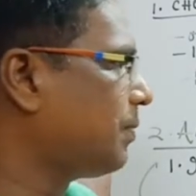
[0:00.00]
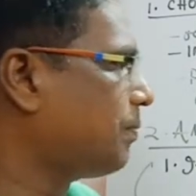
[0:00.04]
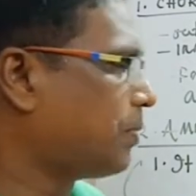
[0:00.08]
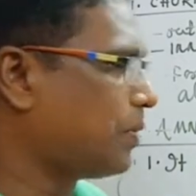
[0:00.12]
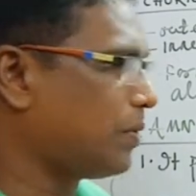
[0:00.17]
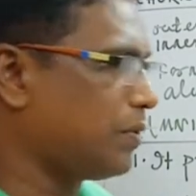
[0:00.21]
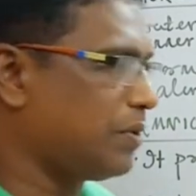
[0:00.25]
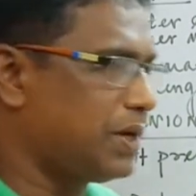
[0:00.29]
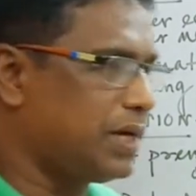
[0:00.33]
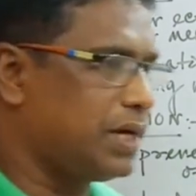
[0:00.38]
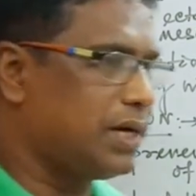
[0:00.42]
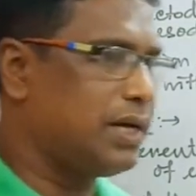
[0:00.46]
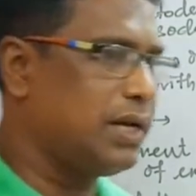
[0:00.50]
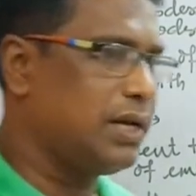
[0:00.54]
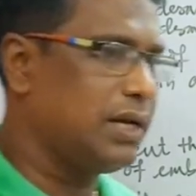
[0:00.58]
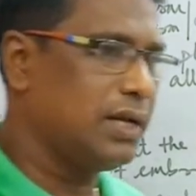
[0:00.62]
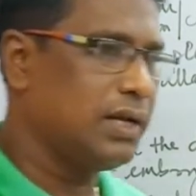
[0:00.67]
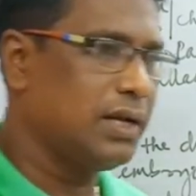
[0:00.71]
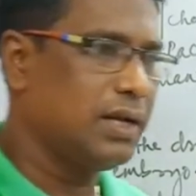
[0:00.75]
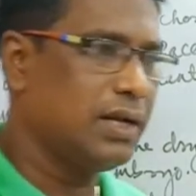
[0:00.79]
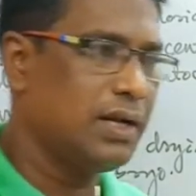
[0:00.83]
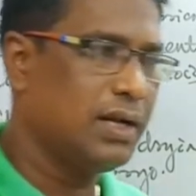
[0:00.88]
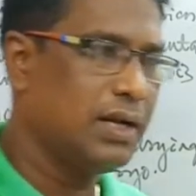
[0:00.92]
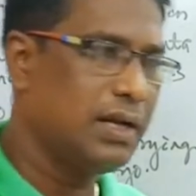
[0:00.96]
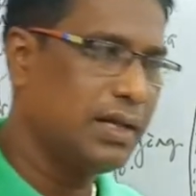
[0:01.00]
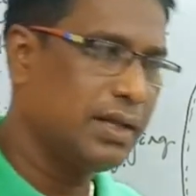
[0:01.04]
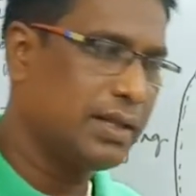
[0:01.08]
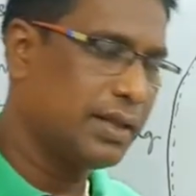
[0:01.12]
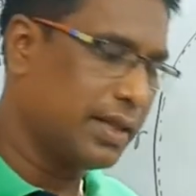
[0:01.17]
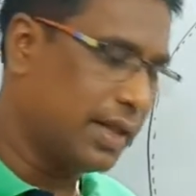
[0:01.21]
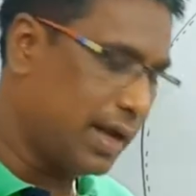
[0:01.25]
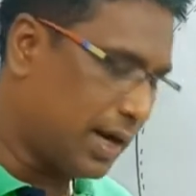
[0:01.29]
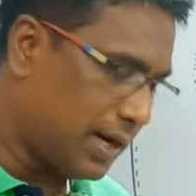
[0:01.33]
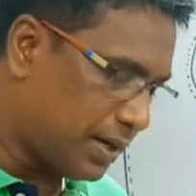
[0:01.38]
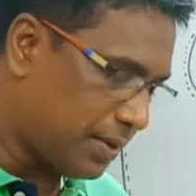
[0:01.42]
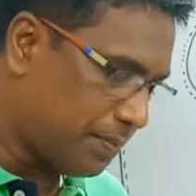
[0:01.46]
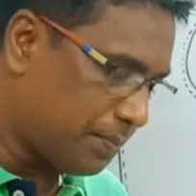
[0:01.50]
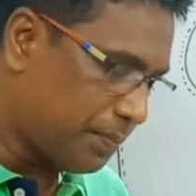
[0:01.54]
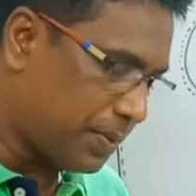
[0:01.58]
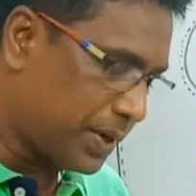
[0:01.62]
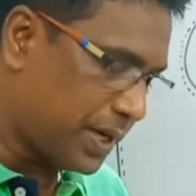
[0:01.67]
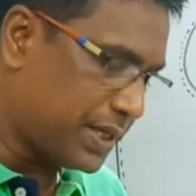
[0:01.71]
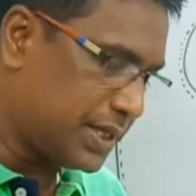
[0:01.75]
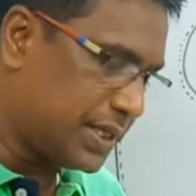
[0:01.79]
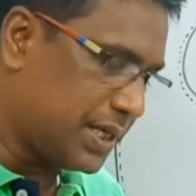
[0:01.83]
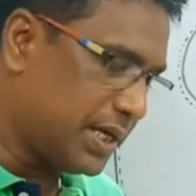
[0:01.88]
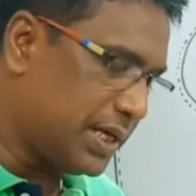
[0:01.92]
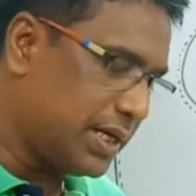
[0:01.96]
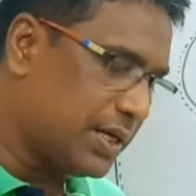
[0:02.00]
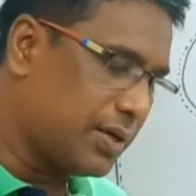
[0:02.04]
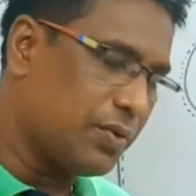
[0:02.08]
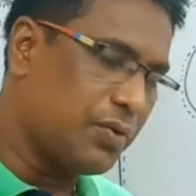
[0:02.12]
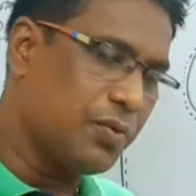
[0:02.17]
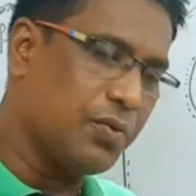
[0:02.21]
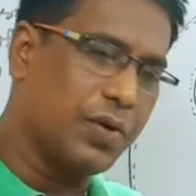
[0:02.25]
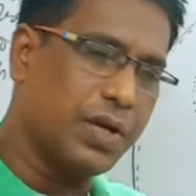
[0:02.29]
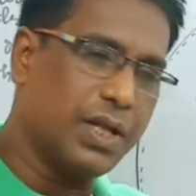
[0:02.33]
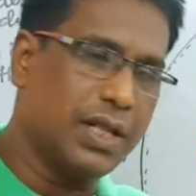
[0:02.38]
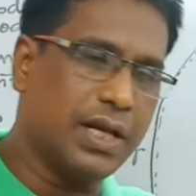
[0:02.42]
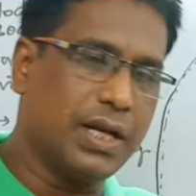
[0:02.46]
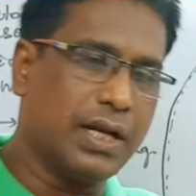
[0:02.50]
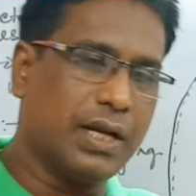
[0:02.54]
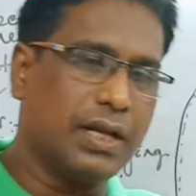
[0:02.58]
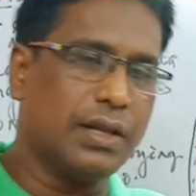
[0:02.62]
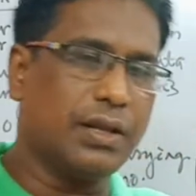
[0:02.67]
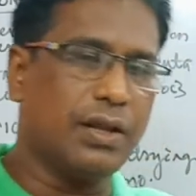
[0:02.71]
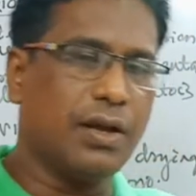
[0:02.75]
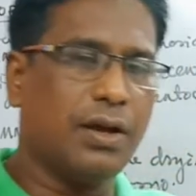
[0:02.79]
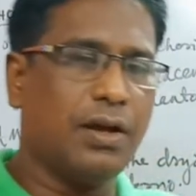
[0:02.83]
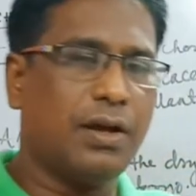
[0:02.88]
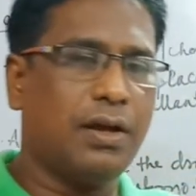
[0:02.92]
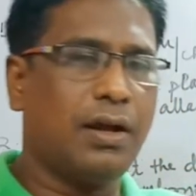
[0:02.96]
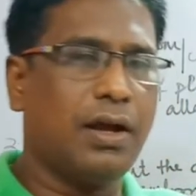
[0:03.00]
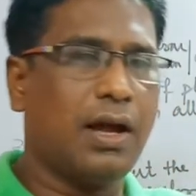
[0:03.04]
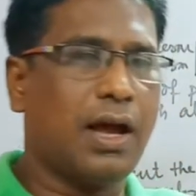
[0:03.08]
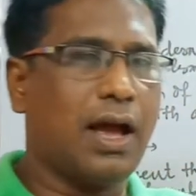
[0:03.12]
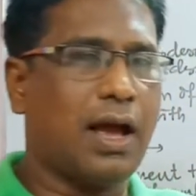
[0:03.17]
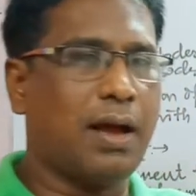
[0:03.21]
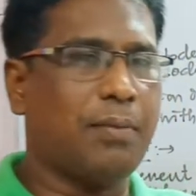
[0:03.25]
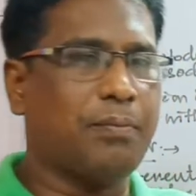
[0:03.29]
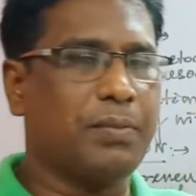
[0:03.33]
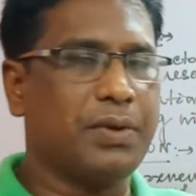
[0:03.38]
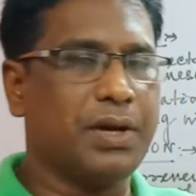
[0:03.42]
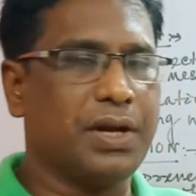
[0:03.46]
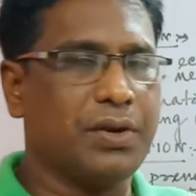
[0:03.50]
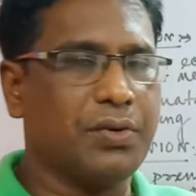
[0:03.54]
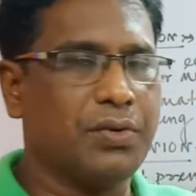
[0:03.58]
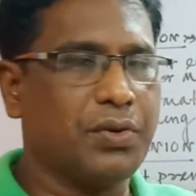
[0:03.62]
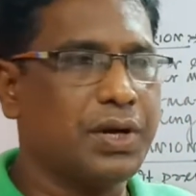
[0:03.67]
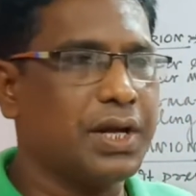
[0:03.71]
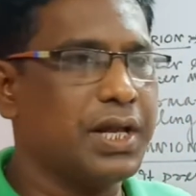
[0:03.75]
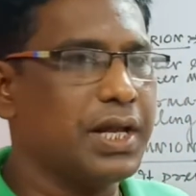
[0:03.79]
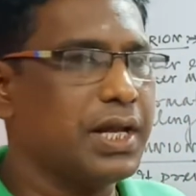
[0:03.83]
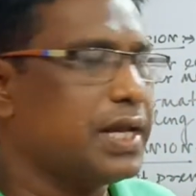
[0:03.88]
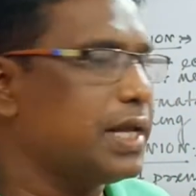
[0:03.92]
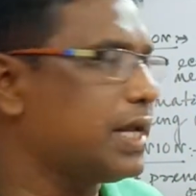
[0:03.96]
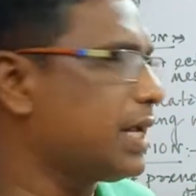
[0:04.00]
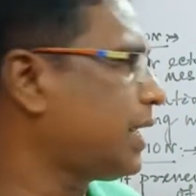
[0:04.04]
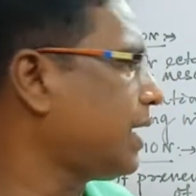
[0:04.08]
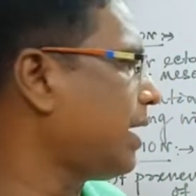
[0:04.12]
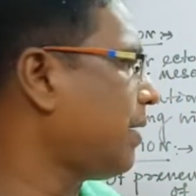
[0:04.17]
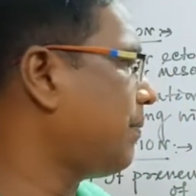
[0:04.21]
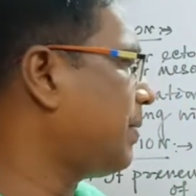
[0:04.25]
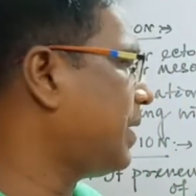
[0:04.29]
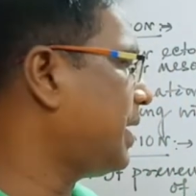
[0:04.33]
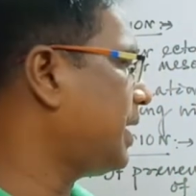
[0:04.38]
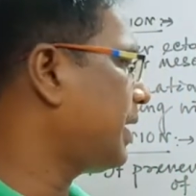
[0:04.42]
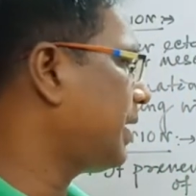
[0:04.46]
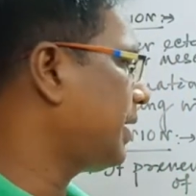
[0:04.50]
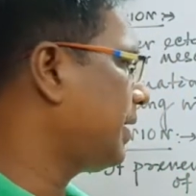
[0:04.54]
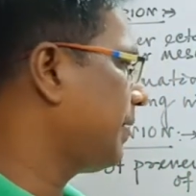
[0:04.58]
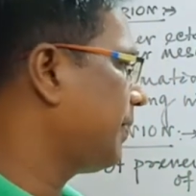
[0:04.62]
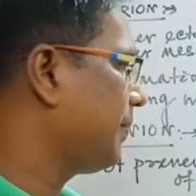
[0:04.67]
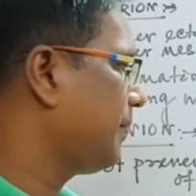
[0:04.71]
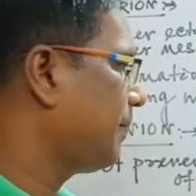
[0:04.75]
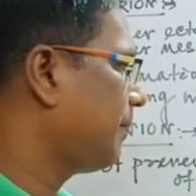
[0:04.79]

fluid that present within the amniotic cavity.